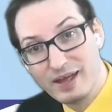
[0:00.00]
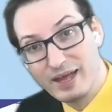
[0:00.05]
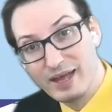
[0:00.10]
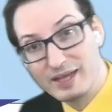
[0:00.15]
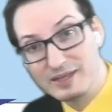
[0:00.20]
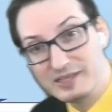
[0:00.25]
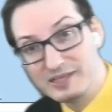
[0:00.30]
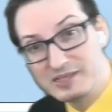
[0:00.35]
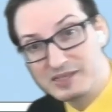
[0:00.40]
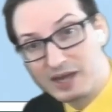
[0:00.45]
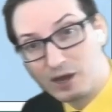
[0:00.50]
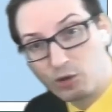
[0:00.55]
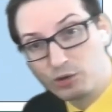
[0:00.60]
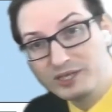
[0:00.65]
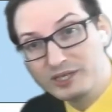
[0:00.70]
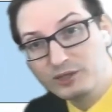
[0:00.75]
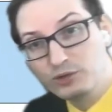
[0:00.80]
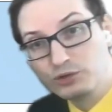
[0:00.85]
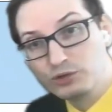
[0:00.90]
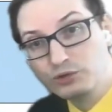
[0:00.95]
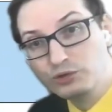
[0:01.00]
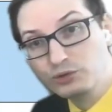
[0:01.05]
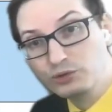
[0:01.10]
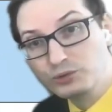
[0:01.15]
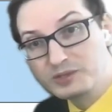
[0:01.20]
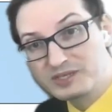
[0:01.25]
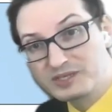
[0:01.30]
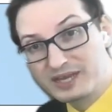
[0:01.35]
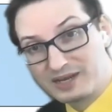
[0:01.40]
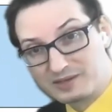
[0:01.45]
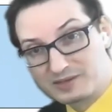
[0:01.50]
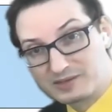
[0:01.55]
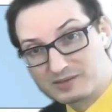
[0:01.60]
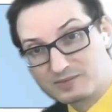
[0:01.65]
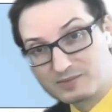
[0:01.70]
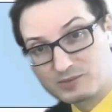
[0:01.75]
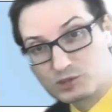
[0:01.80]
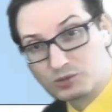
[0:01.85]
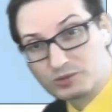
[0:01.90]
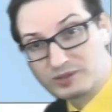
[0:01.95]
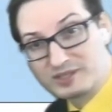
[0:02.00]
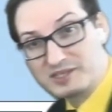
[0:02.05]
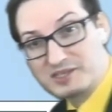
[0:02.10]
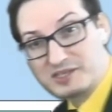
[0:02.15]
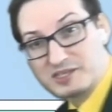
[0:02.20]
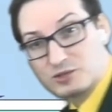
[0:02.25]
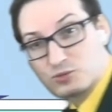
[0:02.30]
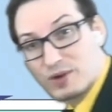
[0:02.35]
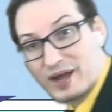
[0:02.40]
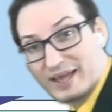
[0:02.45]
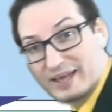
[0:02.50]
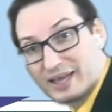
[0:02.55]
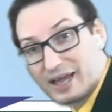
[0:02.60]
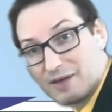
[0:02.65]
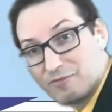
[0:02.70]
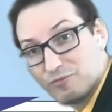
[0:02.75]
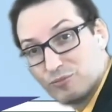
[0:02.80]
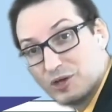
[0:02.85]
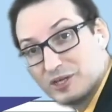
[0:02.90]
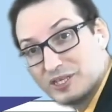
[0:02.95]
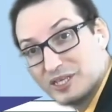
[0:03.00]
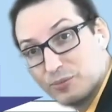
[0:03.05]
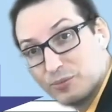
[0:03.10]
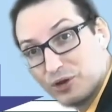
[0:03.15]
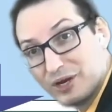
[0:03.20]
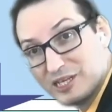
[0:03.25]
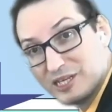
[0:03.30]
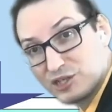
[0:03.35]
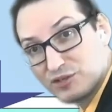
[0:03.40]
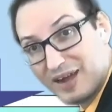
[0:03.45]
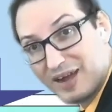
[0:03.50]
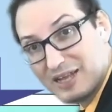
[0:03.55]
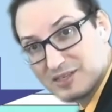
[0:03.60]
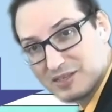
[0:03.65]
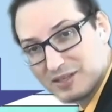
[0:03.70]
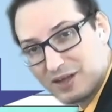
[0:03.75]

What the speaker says: And these are only the new cells. So this is why I have multiple H files